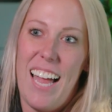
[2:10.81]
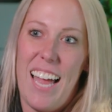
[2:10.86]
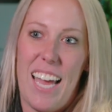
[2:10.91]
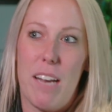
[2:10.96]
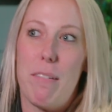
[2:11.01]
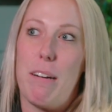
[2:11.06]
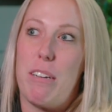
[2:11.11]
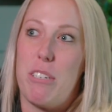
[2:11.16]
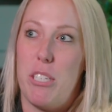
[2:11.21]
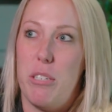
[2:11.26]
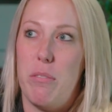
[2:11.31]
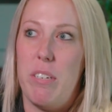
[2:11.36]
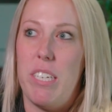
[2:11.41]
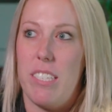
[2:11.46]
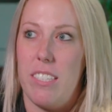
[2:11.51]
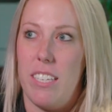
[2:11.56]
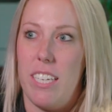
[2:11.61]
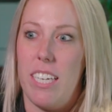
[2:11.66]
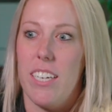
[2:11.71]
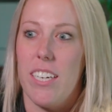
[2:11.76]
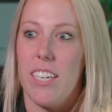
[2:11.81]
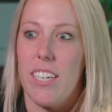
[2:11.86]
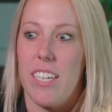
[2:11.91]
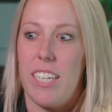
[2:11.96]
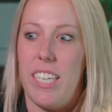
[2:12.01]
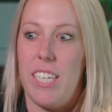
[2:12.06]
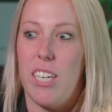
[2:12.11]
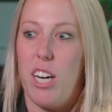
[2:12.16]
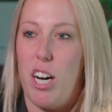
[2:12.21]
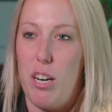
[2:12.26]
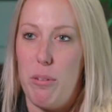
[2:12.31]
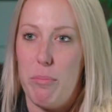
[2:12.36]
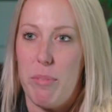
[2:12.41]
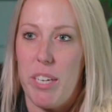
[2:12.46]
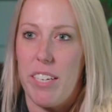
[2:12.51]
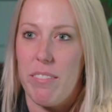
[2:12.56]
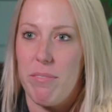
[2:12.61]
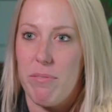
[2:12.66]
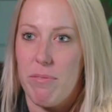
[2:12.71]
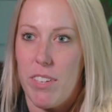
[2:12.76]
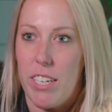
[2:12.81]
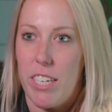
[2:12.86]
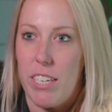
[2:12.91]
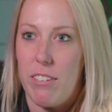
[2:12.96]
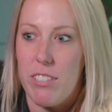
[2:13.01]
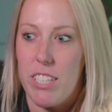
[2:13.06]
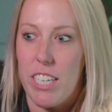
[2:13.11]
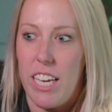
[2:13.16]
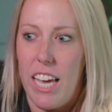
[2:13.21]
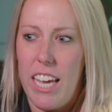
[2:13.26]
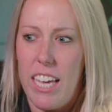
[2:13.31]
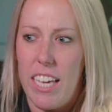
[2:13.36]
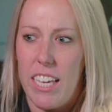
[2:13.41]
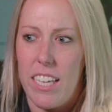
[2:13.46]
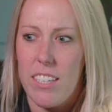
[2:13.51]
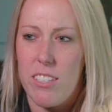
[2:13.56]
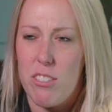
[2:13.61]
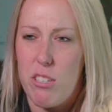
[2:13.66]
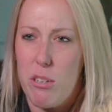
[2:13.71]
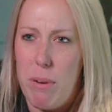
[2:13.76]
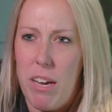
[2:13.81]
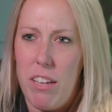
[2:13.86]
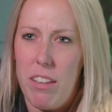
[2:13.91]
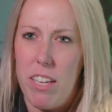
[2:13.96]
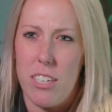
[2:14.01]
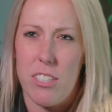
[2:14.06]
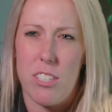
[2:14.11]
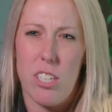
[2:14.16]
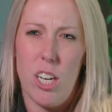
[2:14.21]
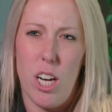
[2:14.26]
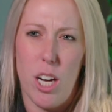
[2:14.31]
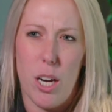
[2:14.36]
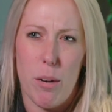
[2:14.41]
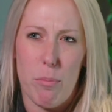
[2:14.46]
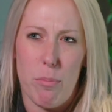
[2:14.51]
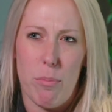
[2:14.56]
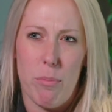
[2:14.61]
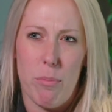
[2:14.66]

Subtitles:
And about 2 weeks later, he called me and he was like, hey, so about that job.